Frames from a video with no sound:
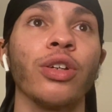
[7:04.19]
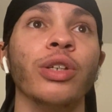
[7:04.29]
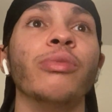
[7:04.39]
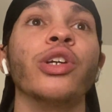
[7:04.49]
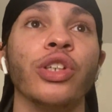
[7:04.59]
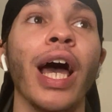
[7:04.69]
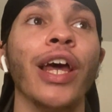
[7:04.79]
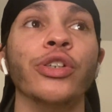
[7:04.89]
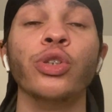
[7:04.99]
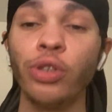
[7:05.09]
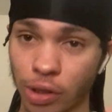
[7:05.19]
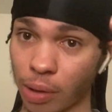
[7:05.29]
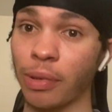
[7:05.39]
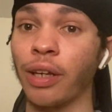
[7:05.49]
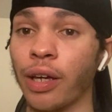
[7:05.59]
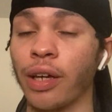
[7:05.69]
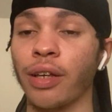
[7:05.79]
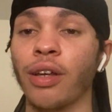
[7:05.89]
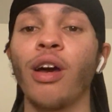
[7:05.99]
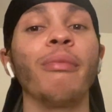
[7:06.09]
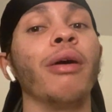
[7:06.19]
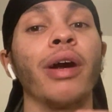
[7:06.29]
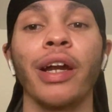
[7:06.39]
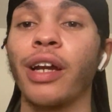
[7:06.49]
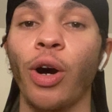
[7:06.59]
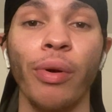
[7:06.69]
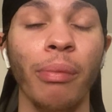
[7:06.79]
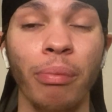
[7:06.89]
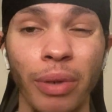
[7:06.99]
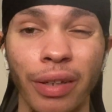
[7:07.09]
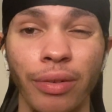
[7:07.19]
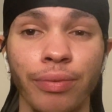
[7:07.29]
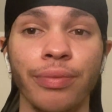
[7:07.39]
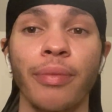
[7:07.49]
United used to be here, but right now we're mid.